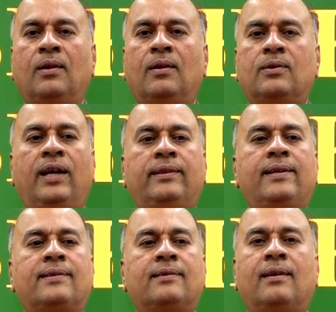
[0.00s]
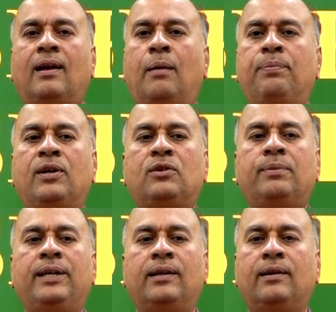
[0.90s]
So ethics appeared to
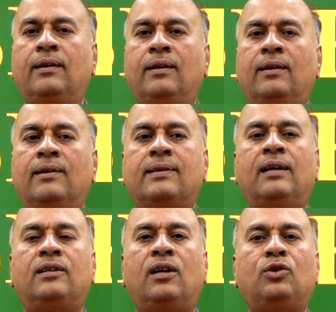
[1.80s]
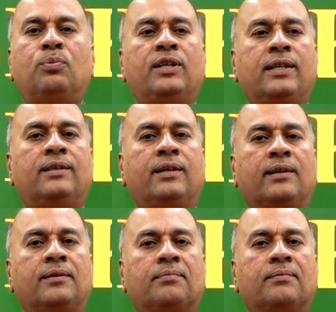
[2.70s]
be central to political theory
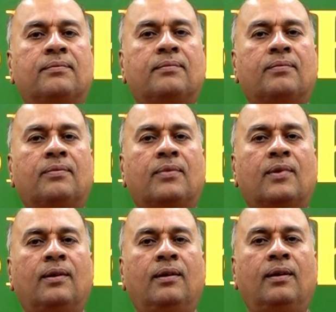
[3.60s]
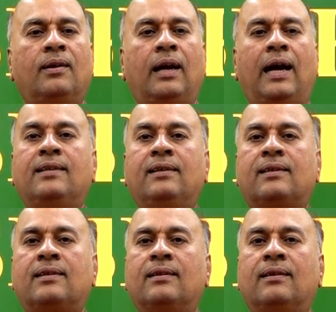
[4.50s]
as
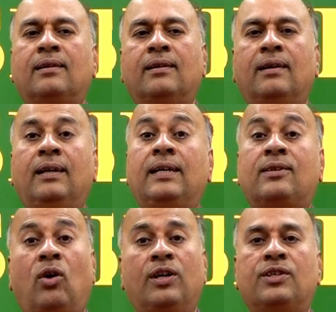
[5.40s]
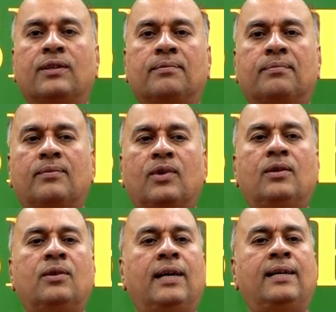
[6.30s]
in its origin.
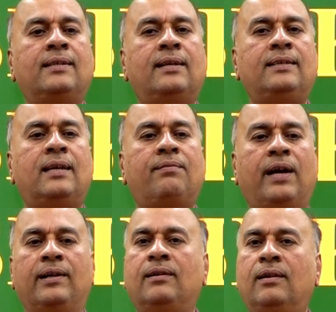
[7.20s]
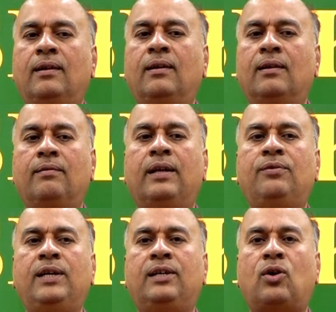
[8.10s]
So that is the reason why when
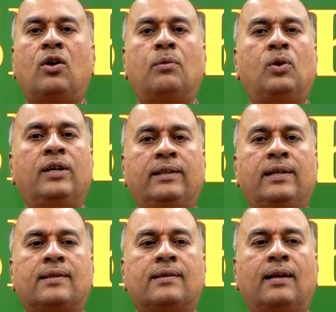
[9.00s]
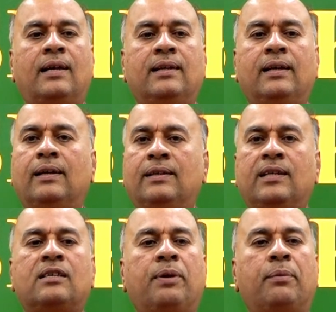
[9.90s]
we talk about ethics as a
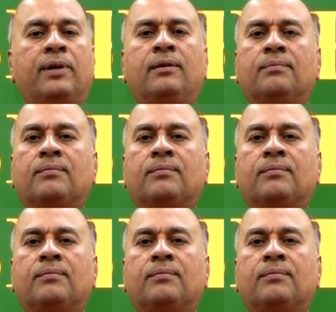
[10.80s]
GS paper,